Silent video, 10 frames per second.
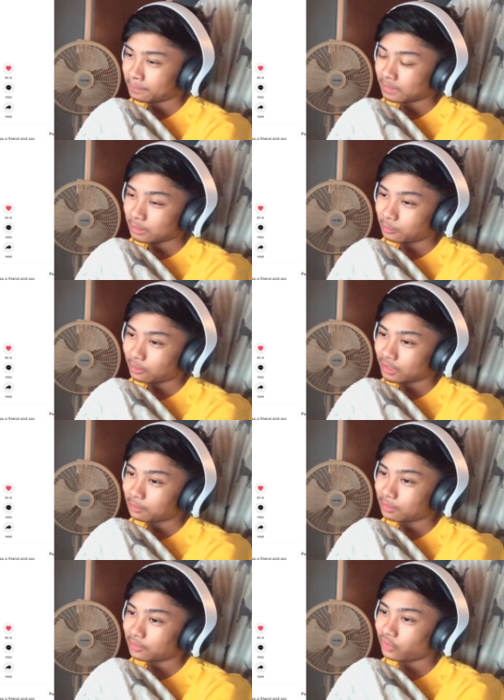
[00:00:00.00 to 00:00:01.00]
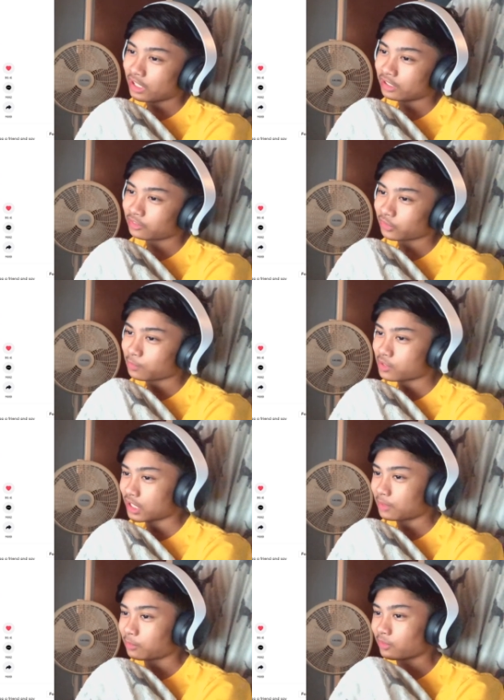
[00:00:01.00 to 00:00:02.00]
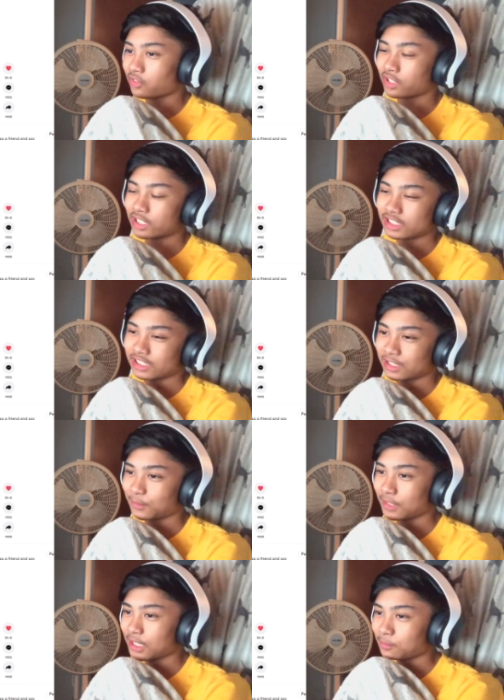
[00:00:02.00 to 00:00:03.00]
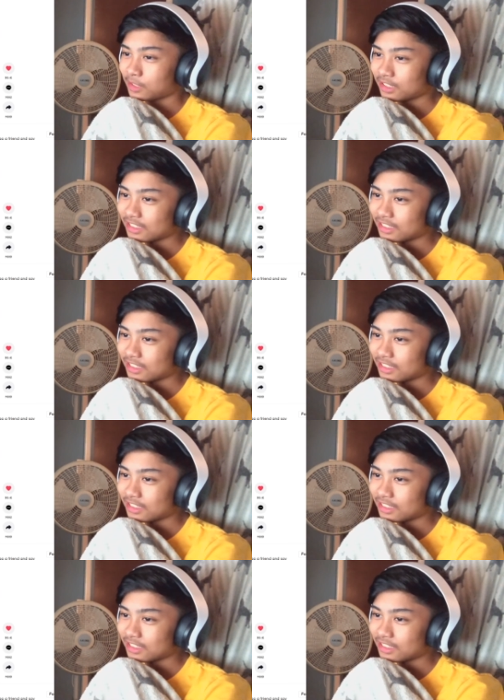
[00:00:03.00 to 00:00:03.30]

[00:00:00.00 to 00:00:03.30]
Oh, when I'm around a room job, I'm a crazy baby.